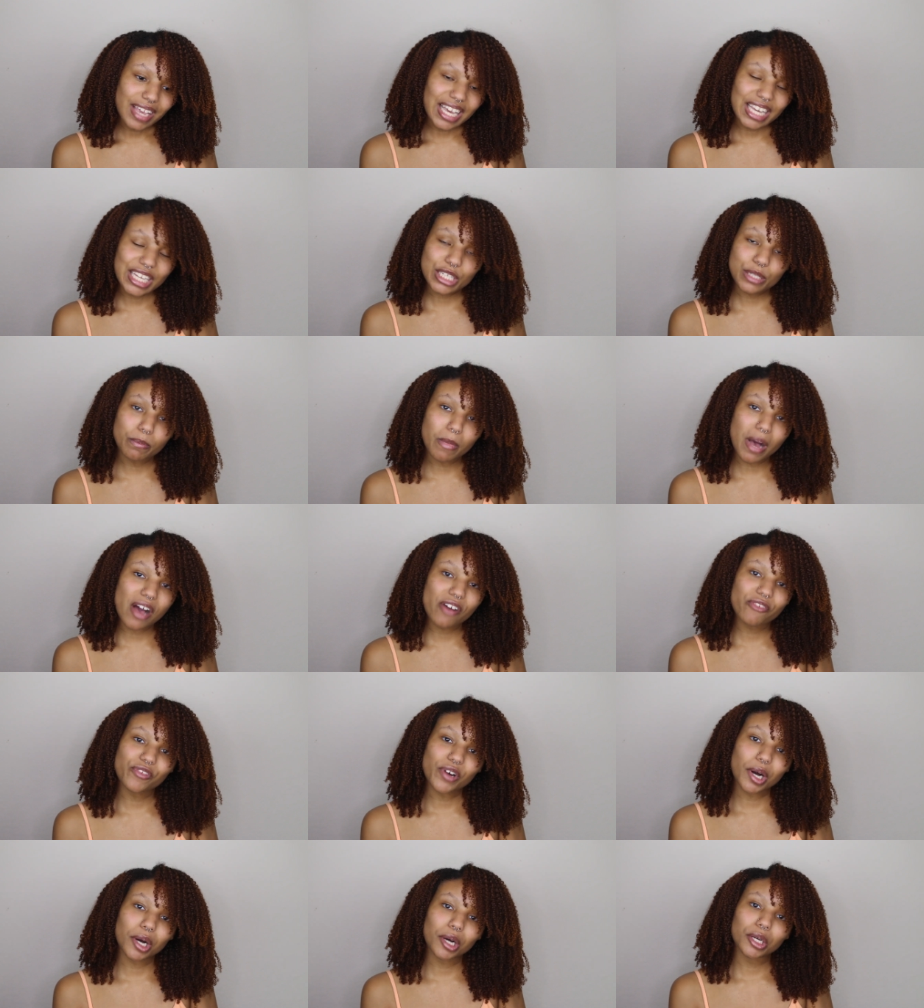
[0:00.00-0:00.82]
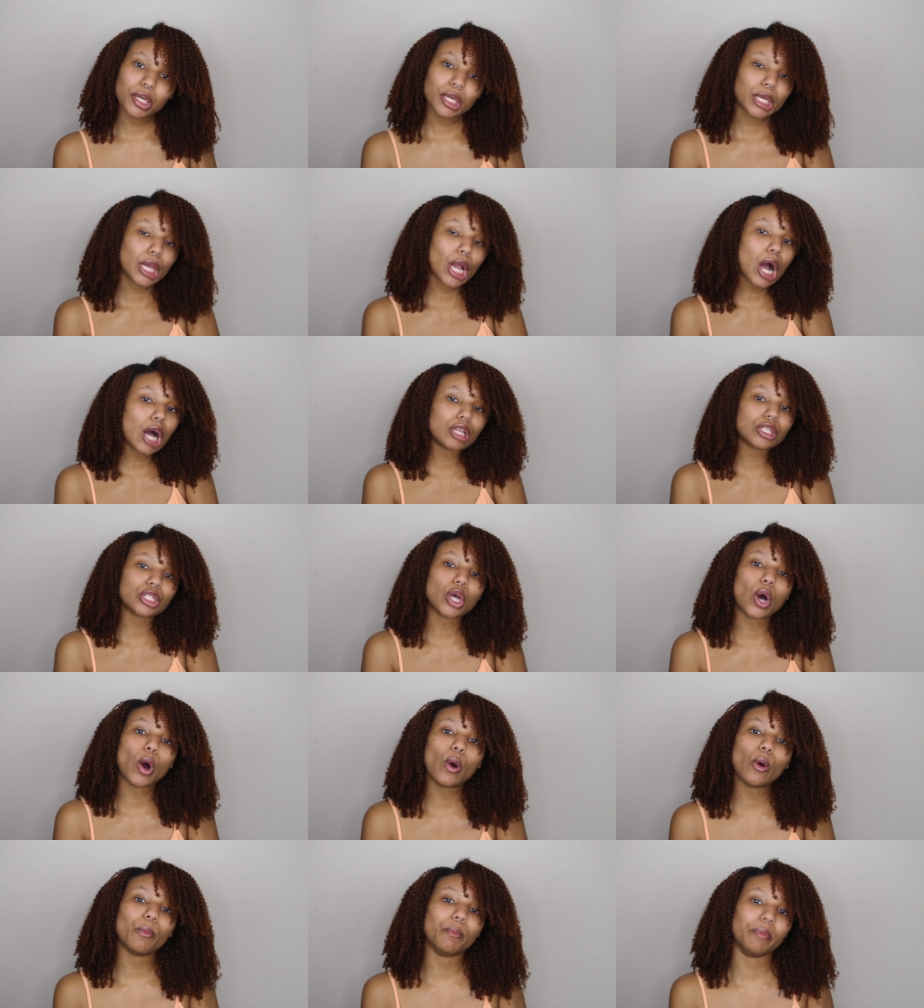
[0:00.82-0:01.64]
It's my fault. Y'all
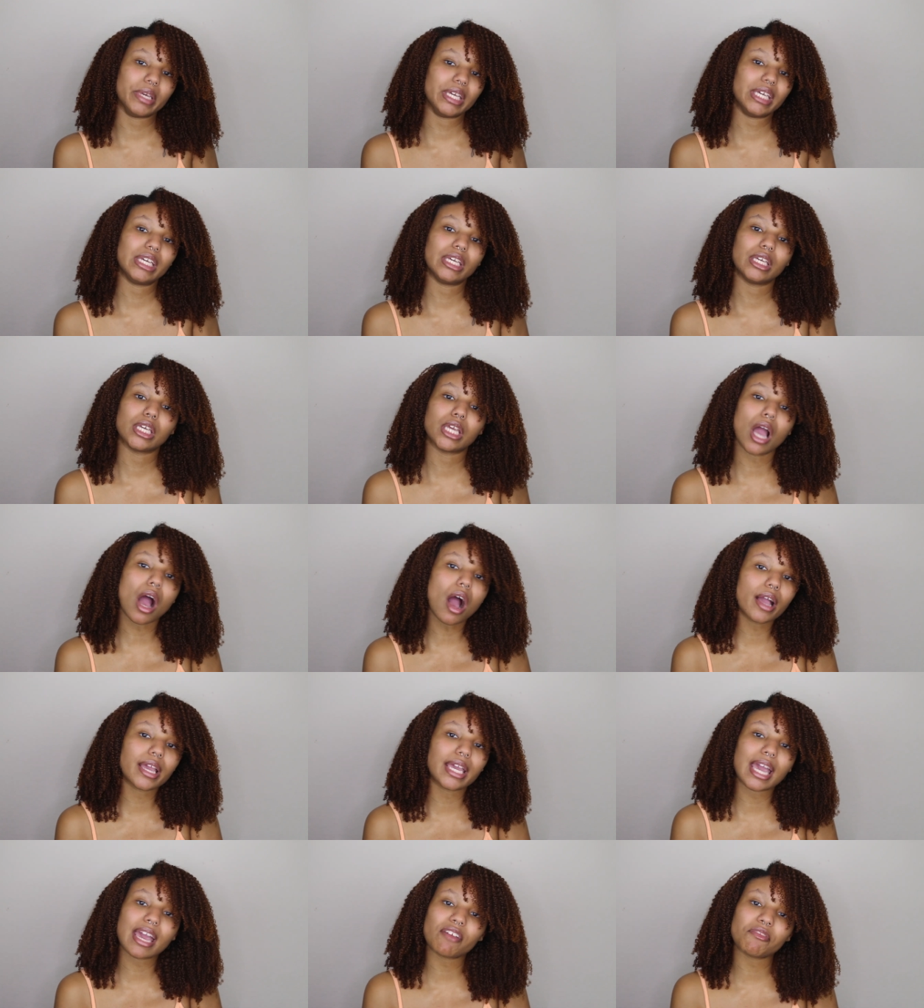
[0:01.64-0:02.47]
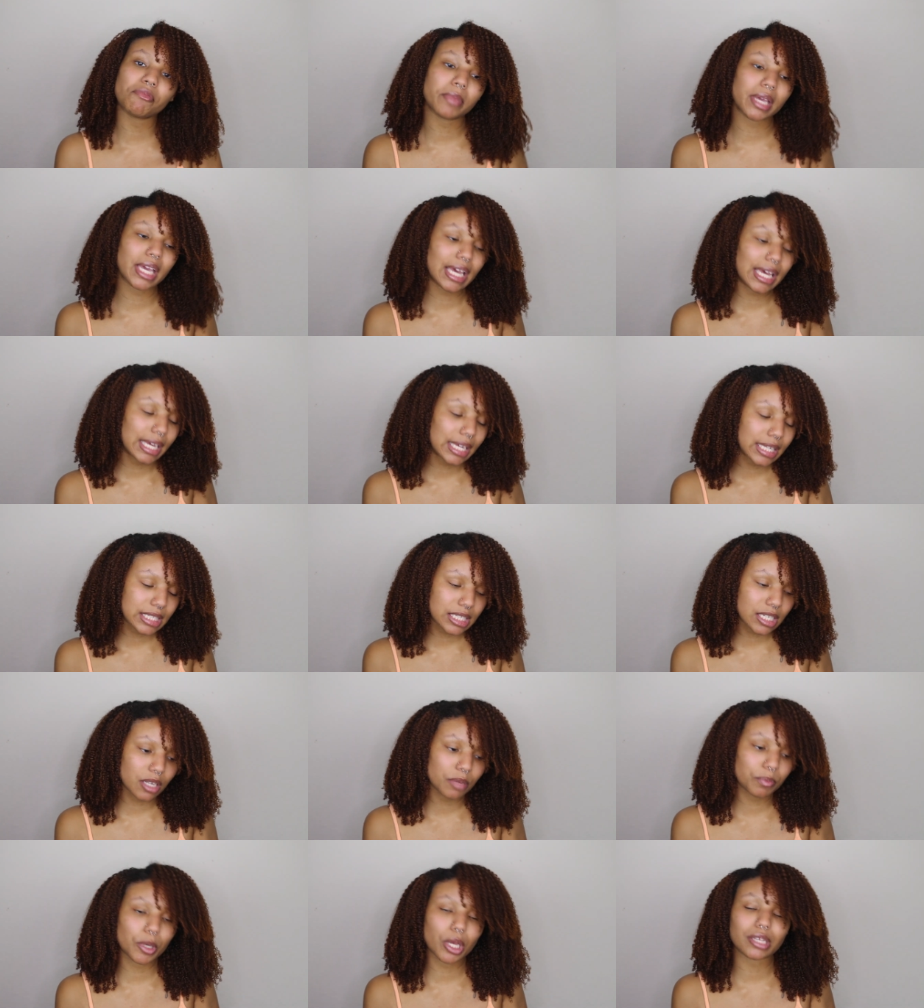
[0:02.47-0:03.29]
told me. Y'all gave me a heads
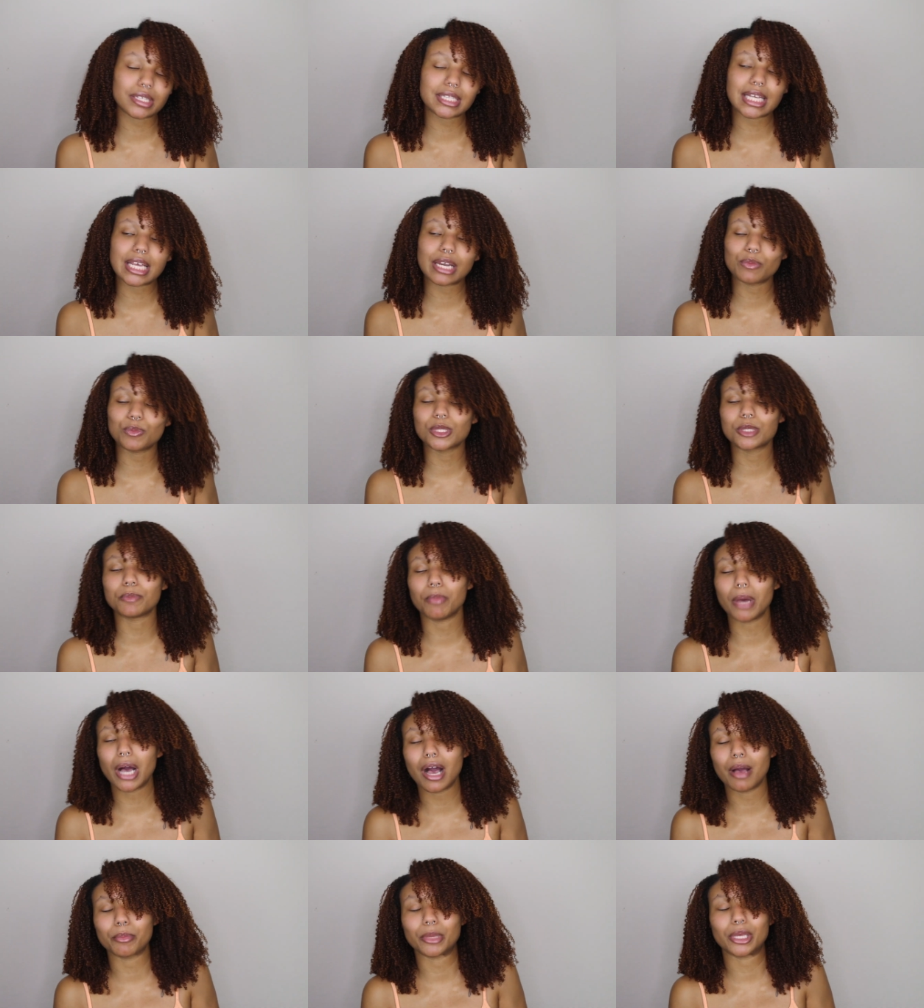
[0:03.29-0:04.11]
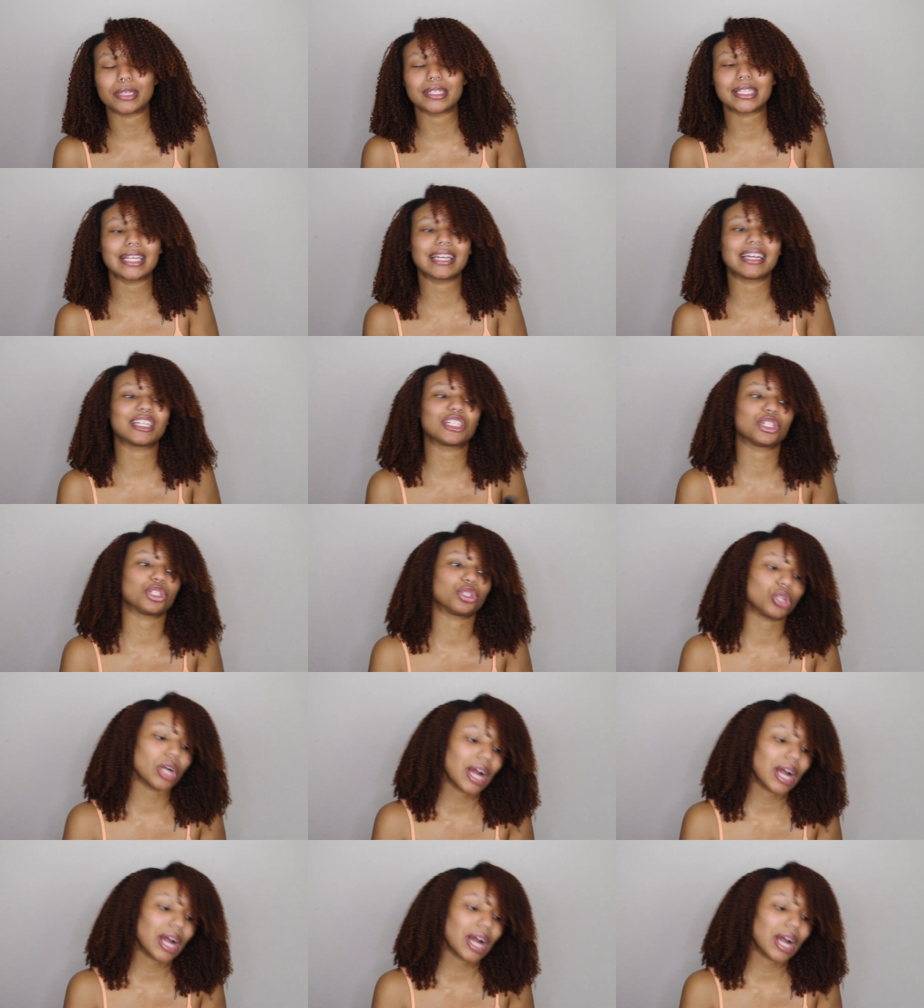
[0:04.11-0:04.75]
up. Y'all said it was bomb. Y'all said I should